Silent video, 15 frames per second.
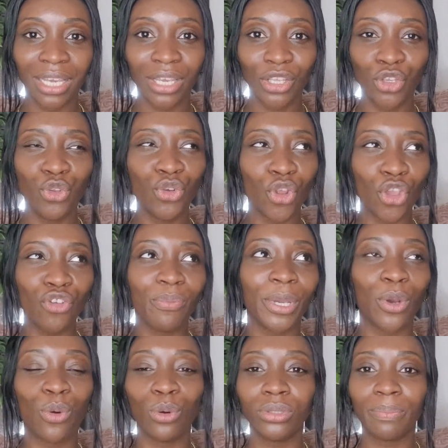you know you've been
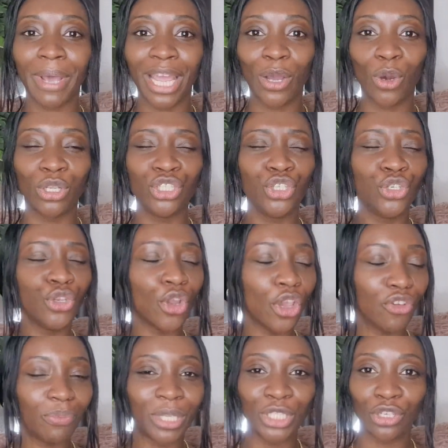called by God, you know
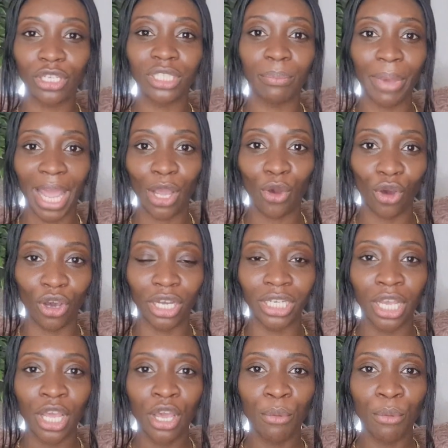you've been chosen by God,